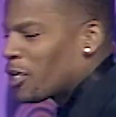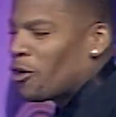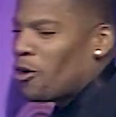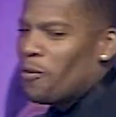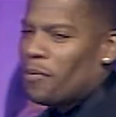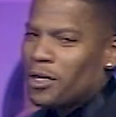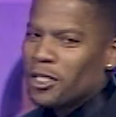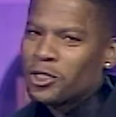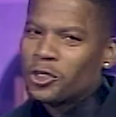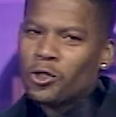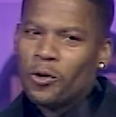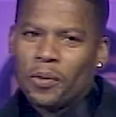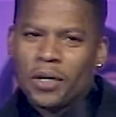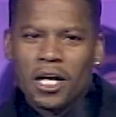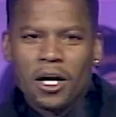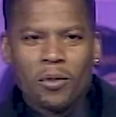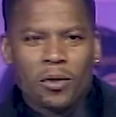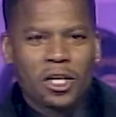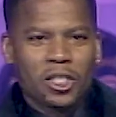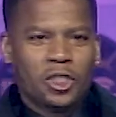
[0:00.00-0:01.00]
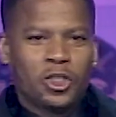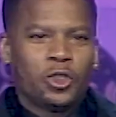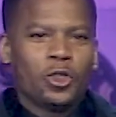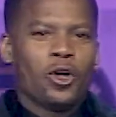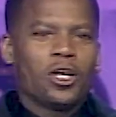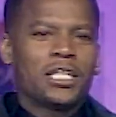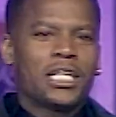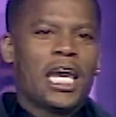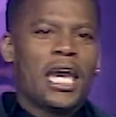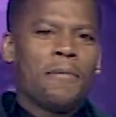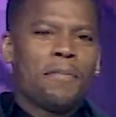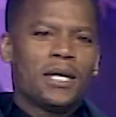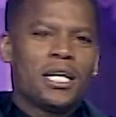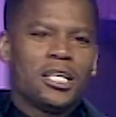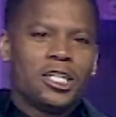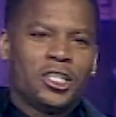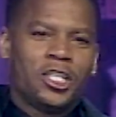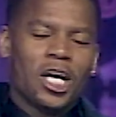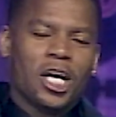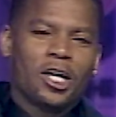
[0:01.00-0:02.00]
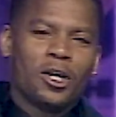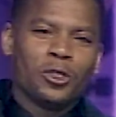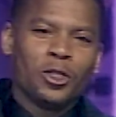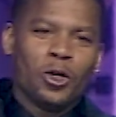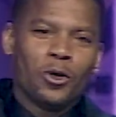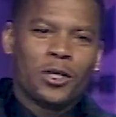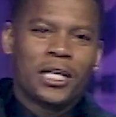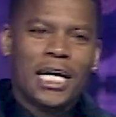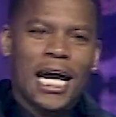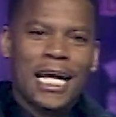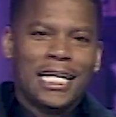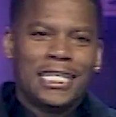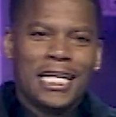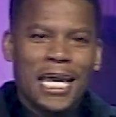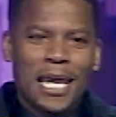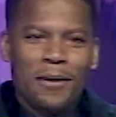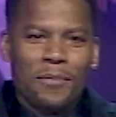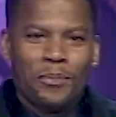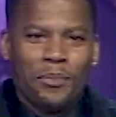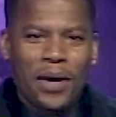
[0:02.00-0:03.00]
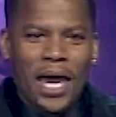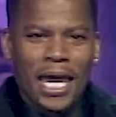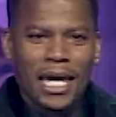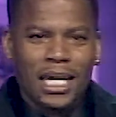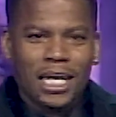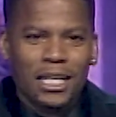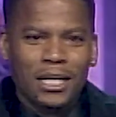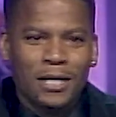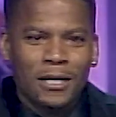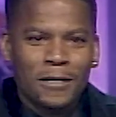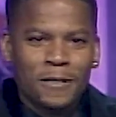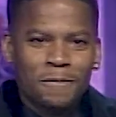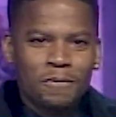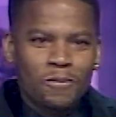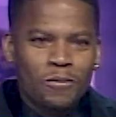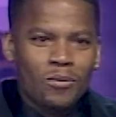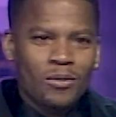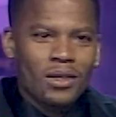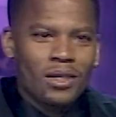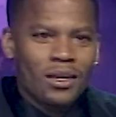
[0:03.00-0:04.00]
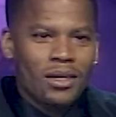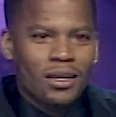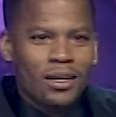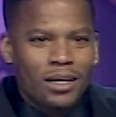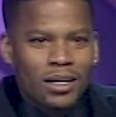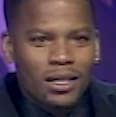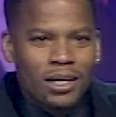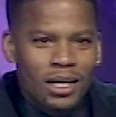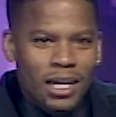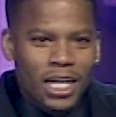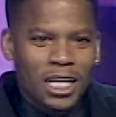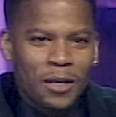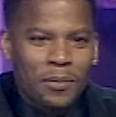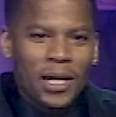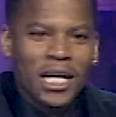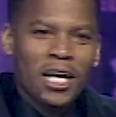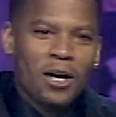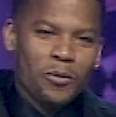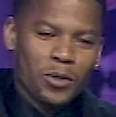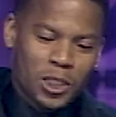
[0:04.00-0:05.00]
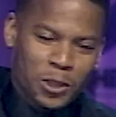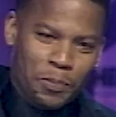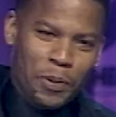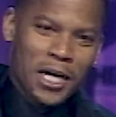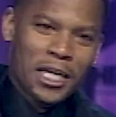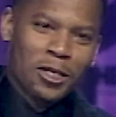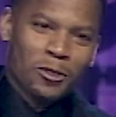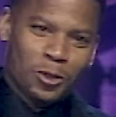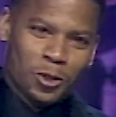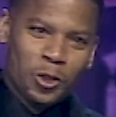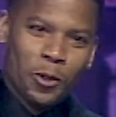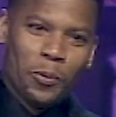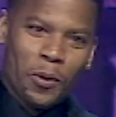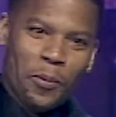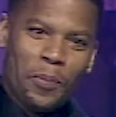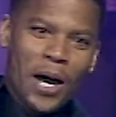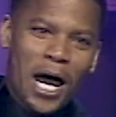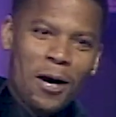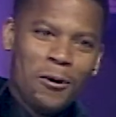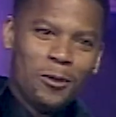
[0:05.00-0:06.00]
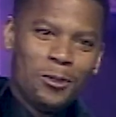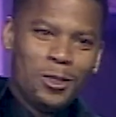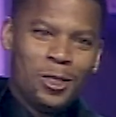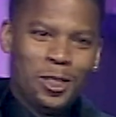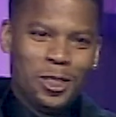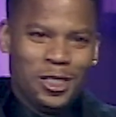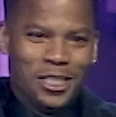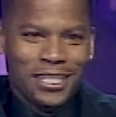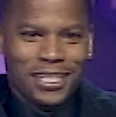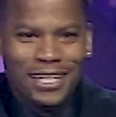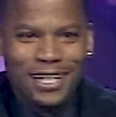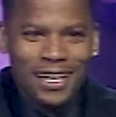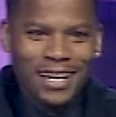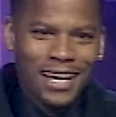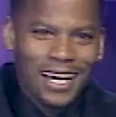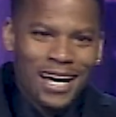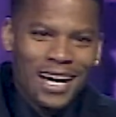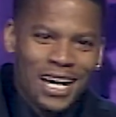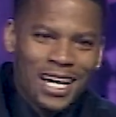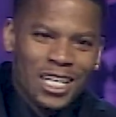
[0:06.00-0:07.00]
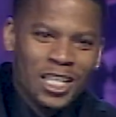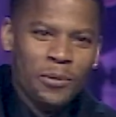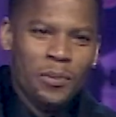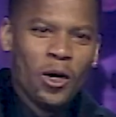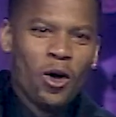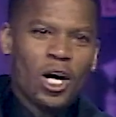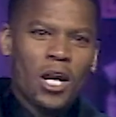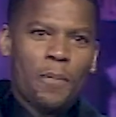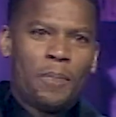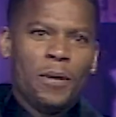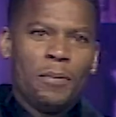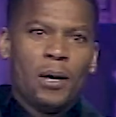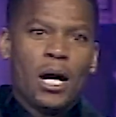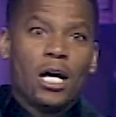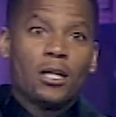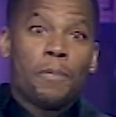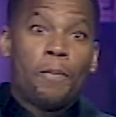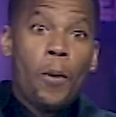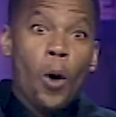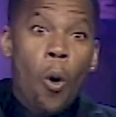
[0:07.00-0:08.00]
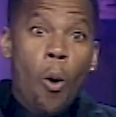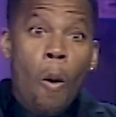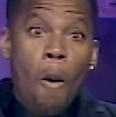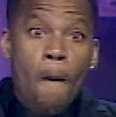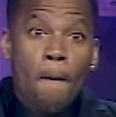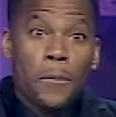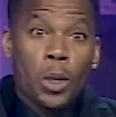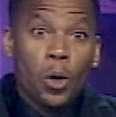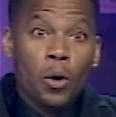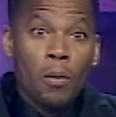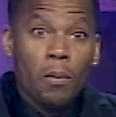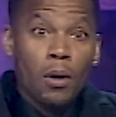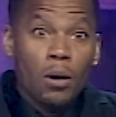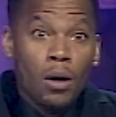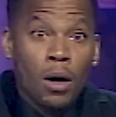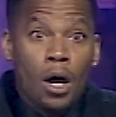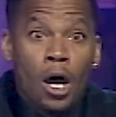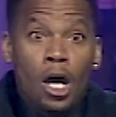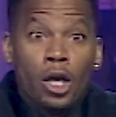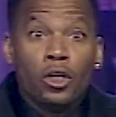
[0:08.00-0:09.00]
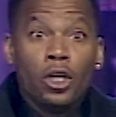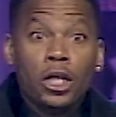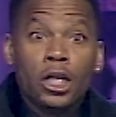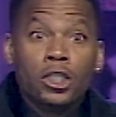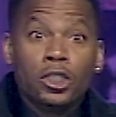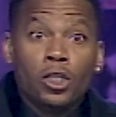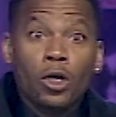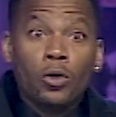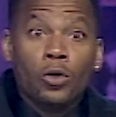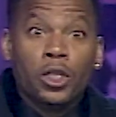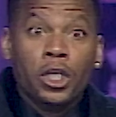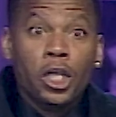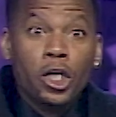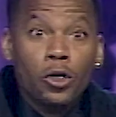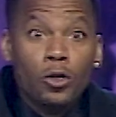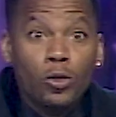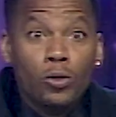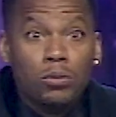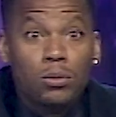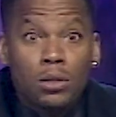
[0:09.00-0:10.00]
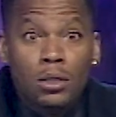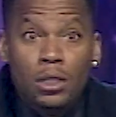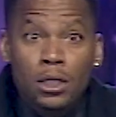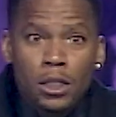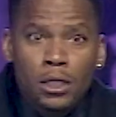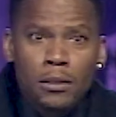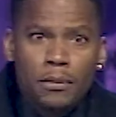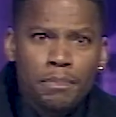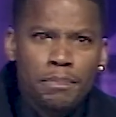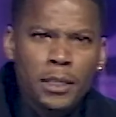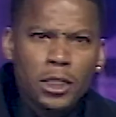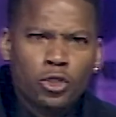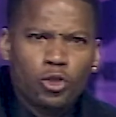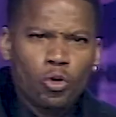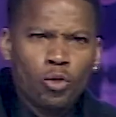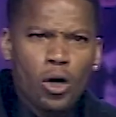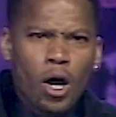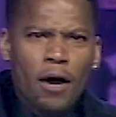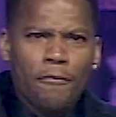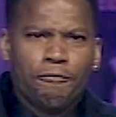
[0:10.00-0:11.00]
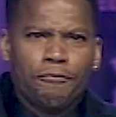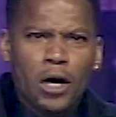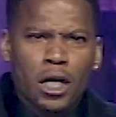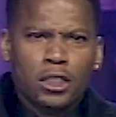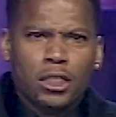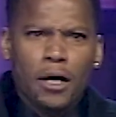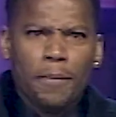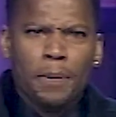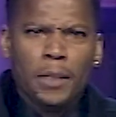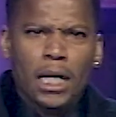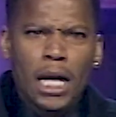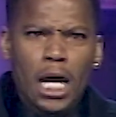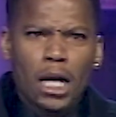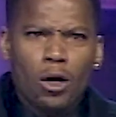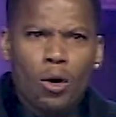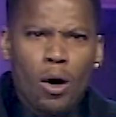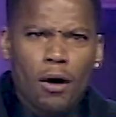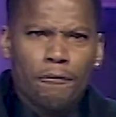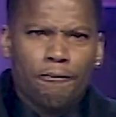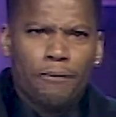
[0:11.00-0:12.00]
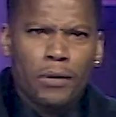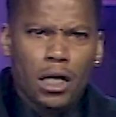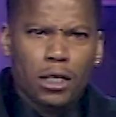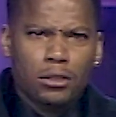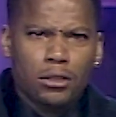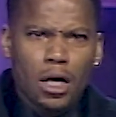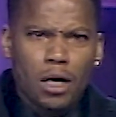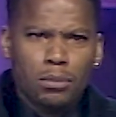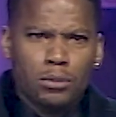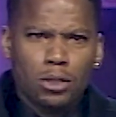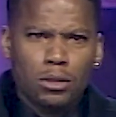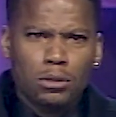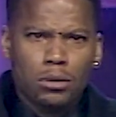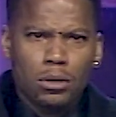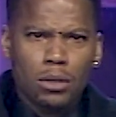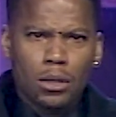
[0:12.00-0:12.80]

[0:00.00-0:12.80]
you gonna be a superhero with a short cape and a duck on your goddamn back, eh? Ain't nobody gonna respect your superpowers. You be going to people's house, boom, boom. You look so cute. Bitch, you know I'm fucked up and I know I'm fucked up. Just